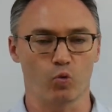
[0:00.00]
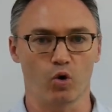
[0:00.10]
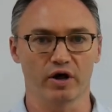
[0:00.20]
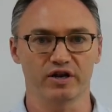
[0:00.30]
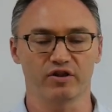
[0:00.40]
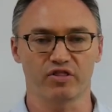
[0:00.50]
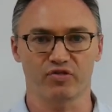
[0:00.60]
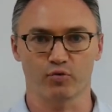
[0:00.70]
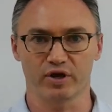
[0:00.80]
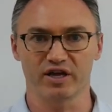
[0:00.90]
1 in
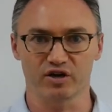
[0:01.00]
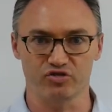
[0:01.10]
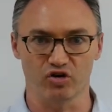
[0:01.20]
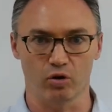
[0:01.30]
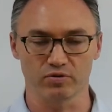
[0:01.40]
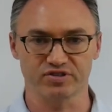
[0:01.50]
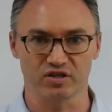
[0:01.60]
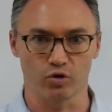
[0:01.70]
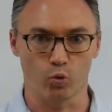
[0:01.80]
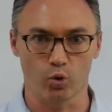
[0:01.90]
3 adults
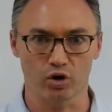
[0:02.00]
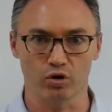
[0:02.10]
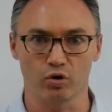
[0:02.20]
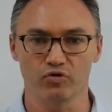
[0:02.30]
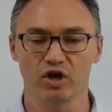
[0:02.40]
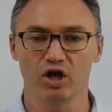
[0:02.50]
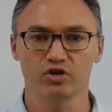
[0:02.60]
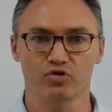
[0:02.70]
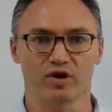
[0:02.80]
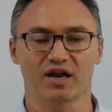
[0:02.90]
in the world
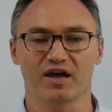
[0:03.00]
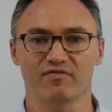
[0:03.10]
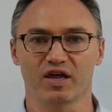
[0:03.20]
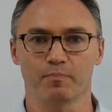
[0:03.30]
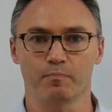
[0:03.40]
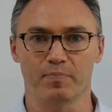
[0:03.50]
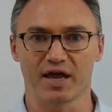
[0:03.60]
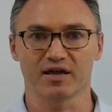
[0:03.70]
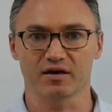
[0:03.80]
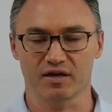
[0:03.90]
do not have a
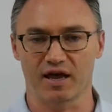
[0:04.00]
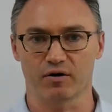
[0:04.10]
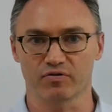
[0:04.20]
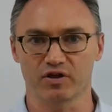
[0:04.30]
bank account.